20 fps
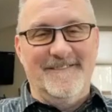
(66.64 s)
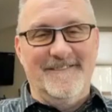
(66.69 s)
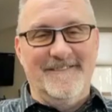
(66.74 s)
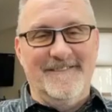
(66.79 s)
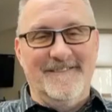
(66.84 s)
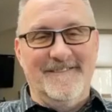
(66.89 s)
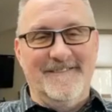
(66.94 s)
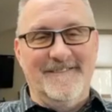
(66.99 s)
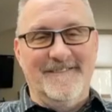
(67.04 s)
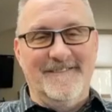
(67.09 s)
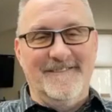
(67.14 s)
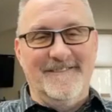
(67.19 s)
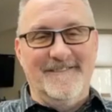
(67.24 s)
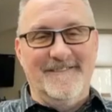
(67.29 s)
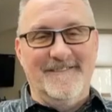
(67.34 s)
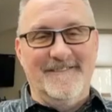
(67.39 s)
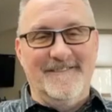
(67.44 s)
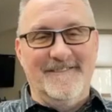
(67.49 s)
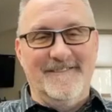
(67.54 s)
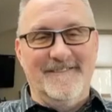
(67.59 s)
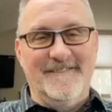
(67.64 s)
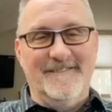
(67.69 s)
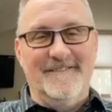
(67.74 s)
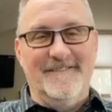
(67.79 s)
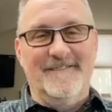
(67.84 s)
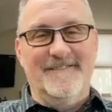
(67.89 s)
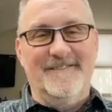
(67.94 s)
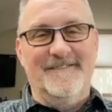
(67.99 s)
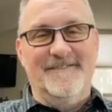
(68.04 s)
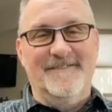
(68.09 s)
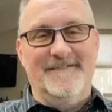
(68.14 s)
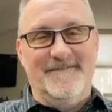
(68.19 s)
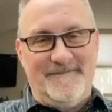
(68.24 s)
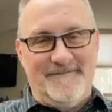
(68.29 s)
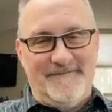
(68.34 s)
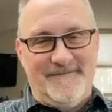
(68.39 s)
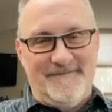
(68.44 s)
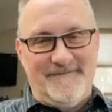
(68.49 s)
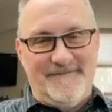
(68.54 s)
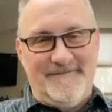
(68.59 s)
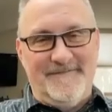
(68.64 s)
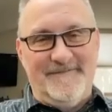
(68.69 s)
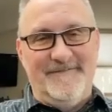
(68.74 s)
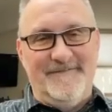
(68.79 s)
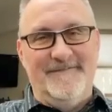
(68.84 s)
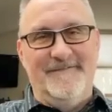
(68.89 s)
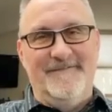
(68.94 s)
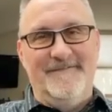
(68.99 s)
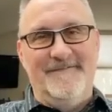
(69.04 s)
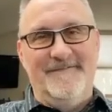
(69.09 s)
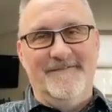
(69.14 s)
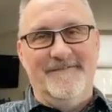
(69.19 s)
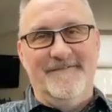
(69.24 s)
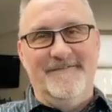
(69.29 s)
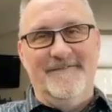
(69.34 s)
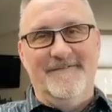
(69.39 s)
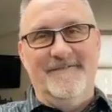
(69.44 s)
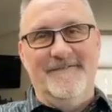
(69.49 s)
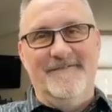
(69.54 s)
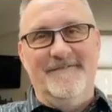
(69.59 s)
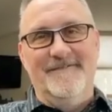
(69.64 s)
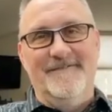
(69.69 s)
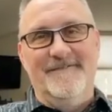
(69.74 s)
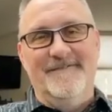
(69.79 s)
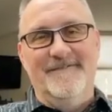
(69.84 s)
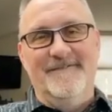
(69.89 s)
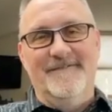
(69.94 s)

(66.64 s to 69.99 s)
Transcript: (not speaking)